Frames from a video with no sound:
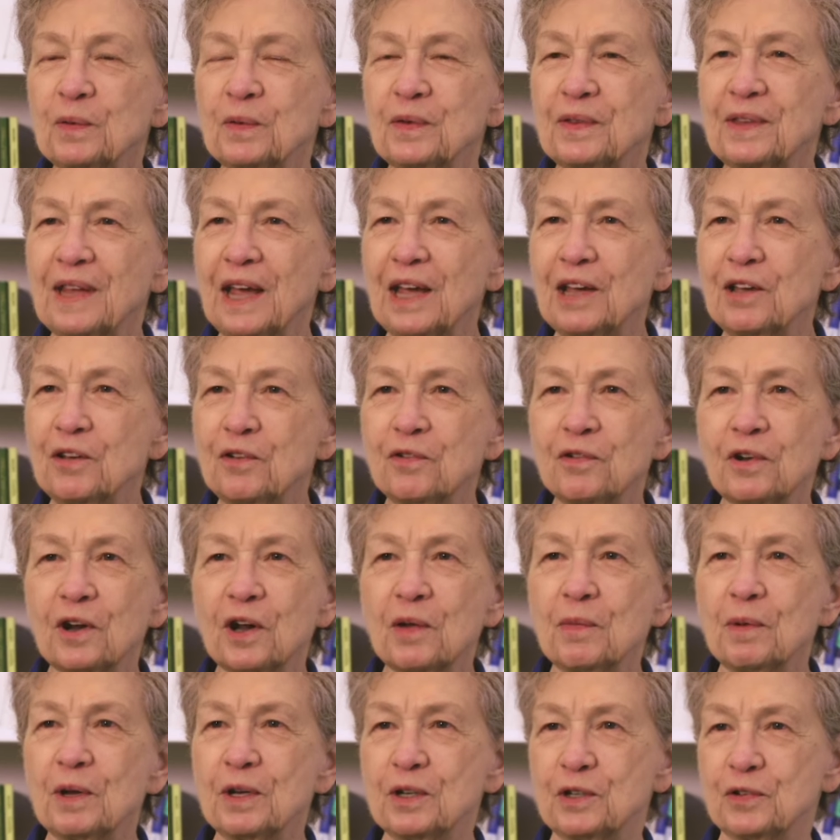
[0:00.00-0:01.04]
Thank you
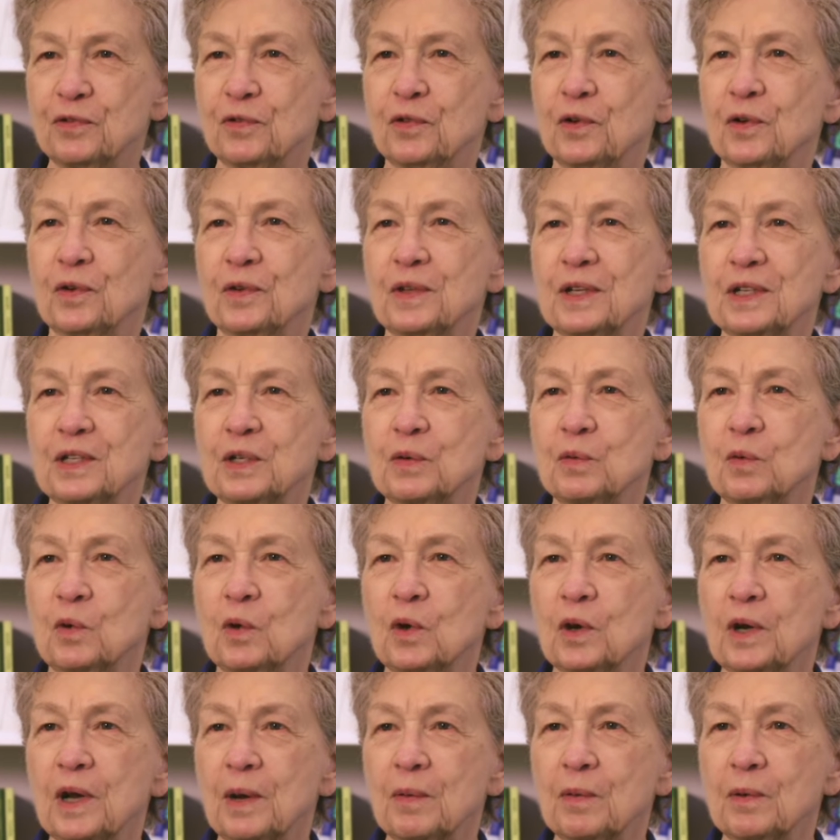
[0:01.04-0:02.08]
very much for this
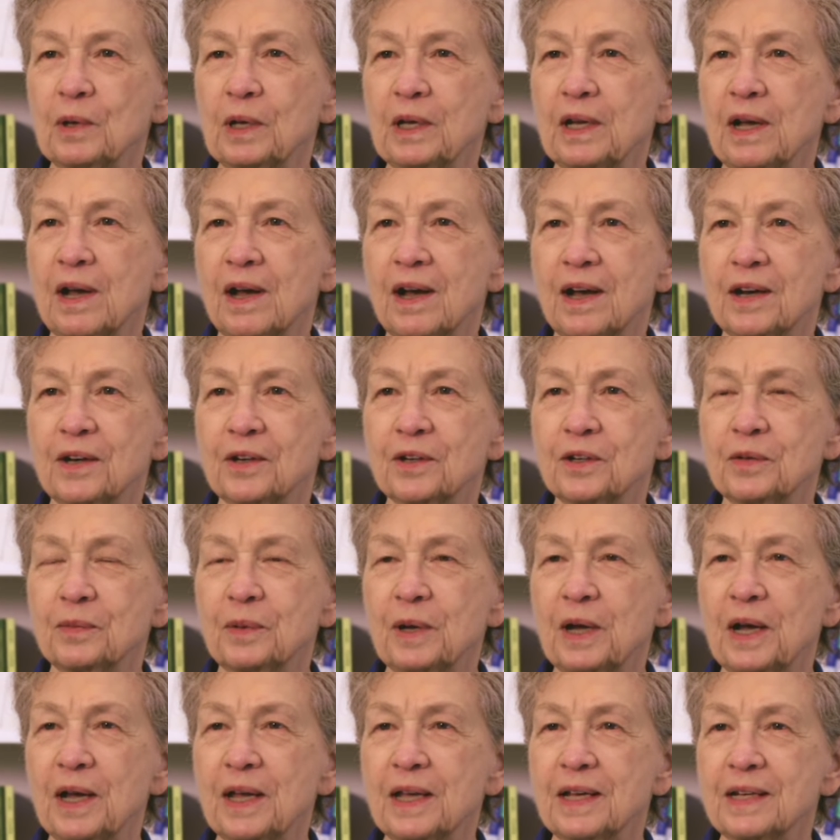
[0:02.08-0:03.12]
award. I'm really honored
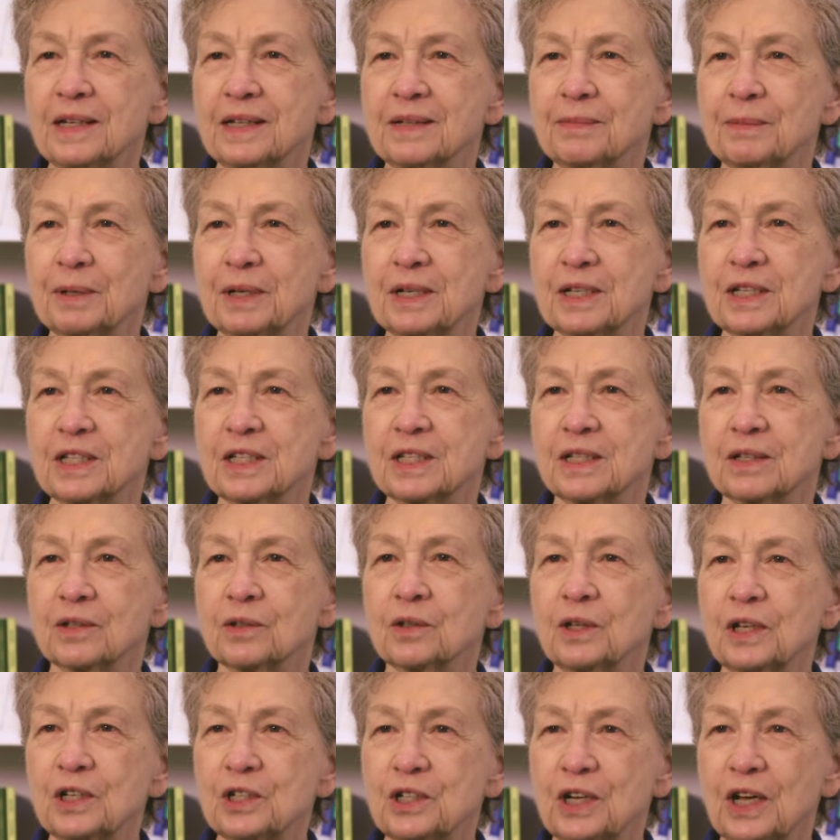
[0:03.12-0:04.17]
by it because
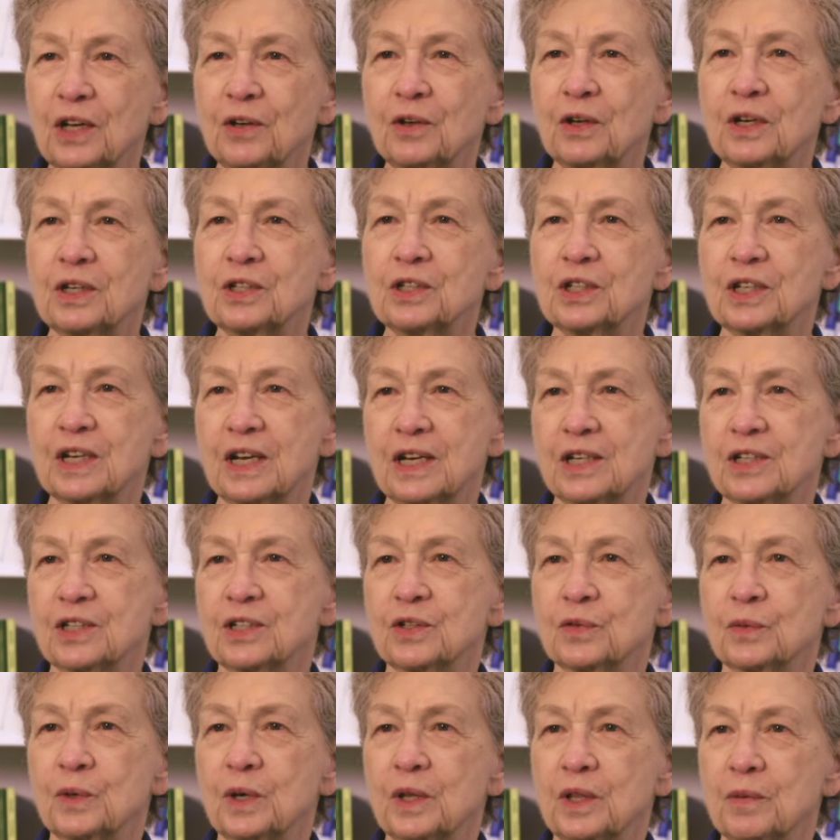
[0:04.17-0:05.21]
early childhood education
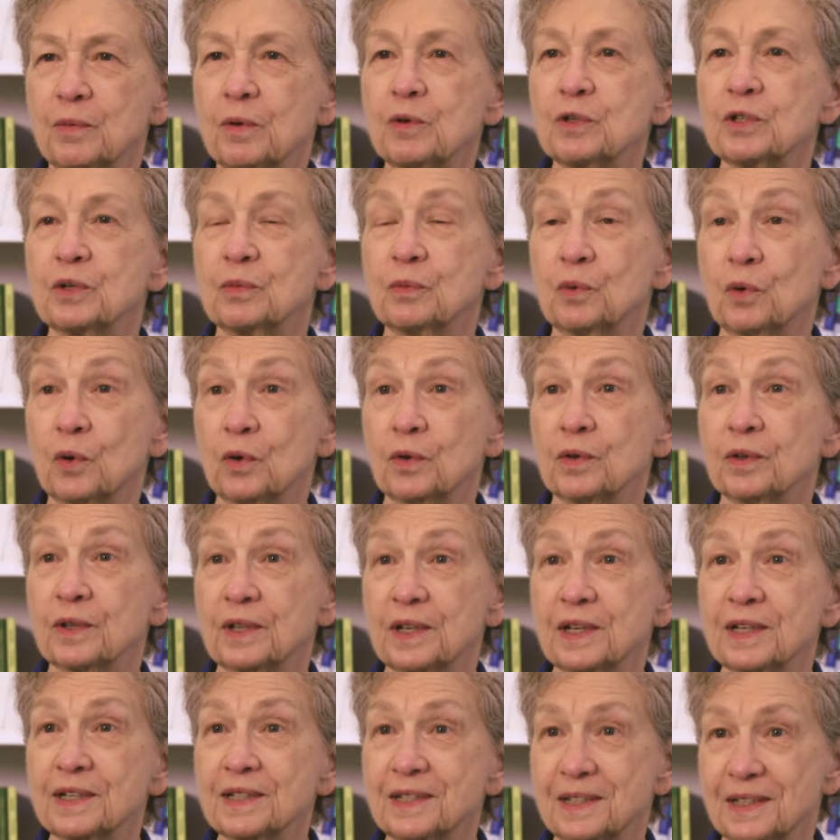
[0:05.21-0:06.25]
is one of the most important
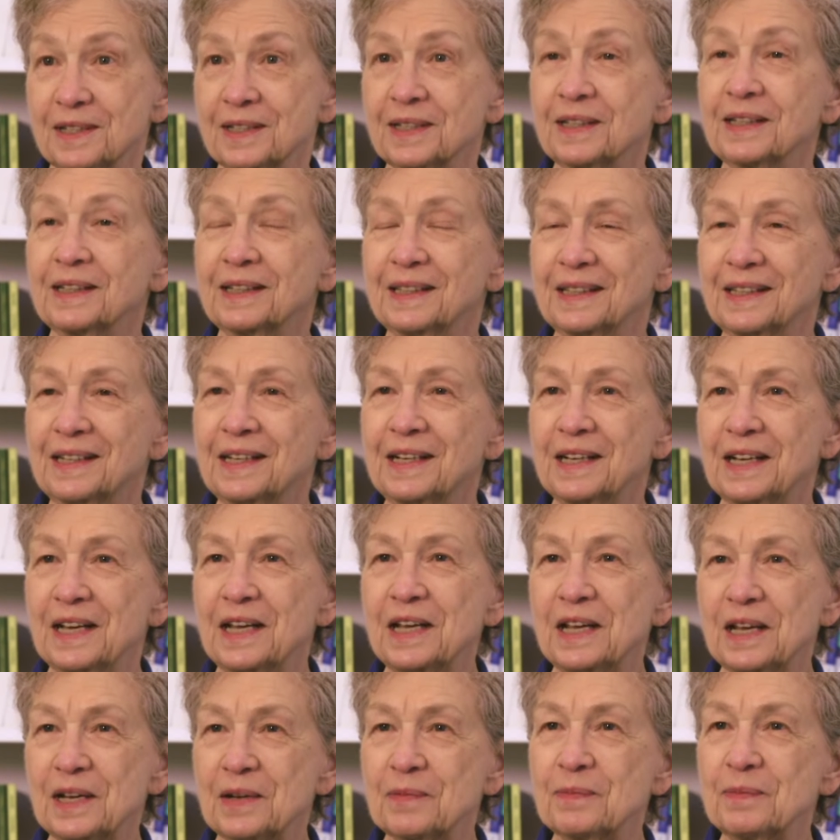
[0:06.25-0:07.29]
things
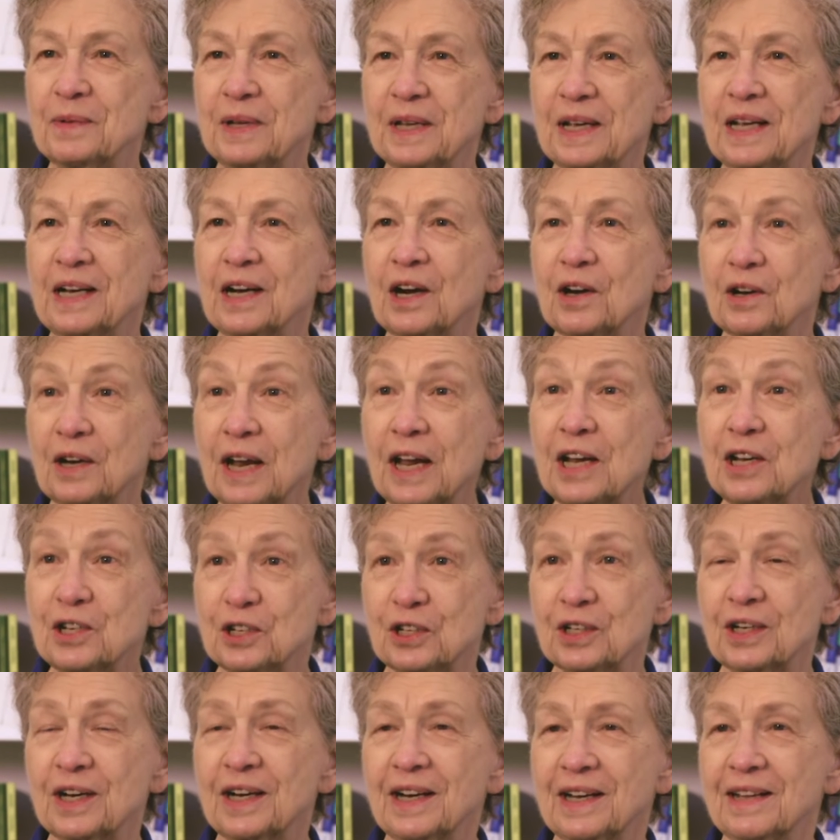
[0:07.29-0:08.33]
in our
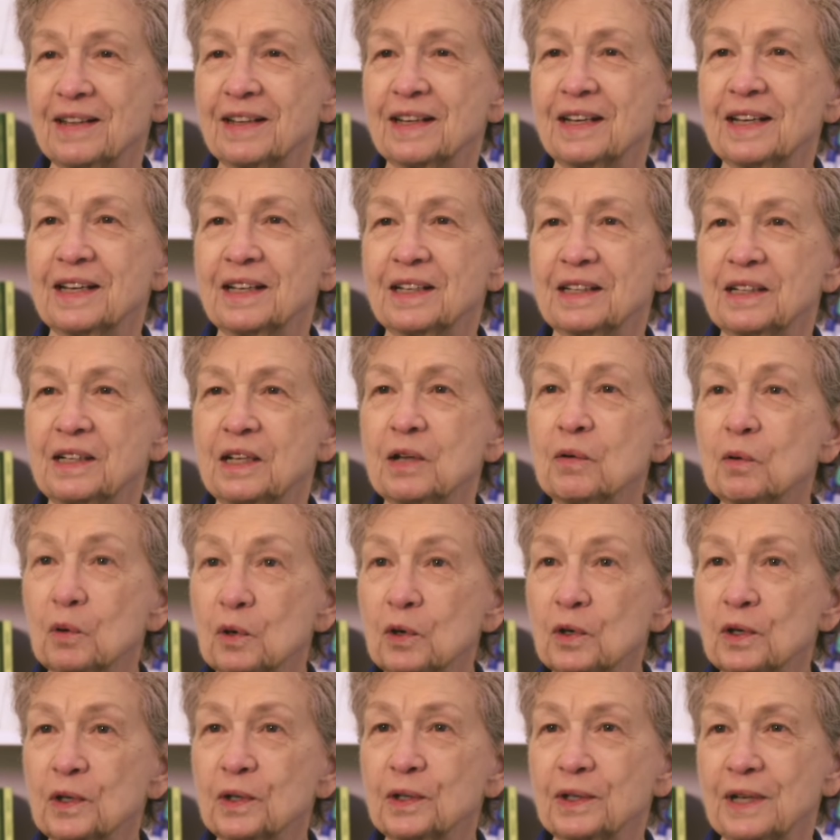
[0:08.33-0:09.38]
nation, I think, in the
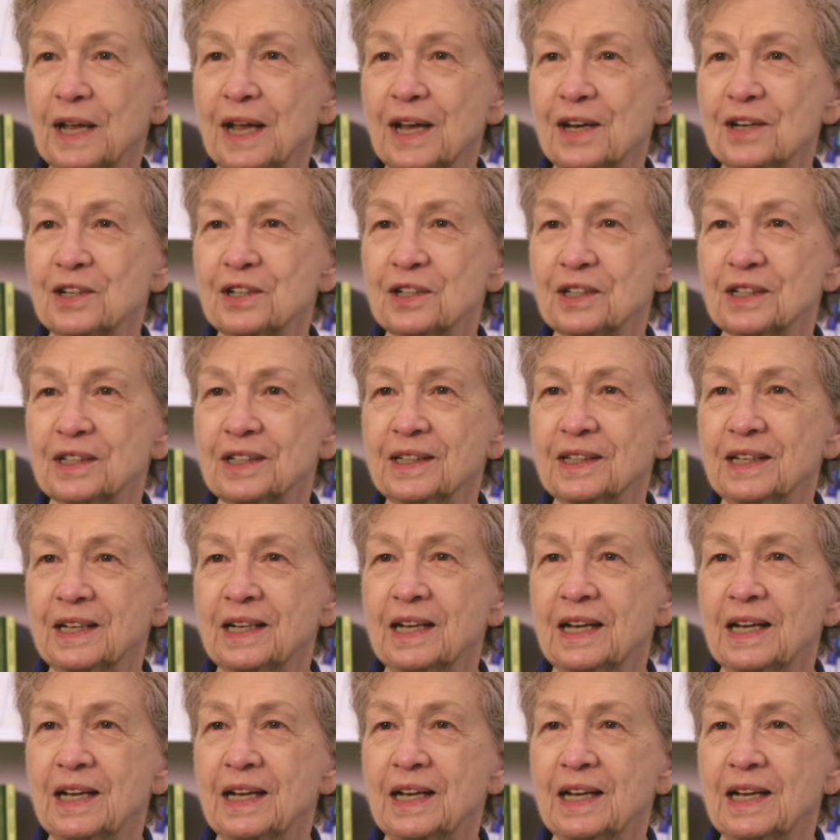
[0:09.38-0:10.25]
world, actually.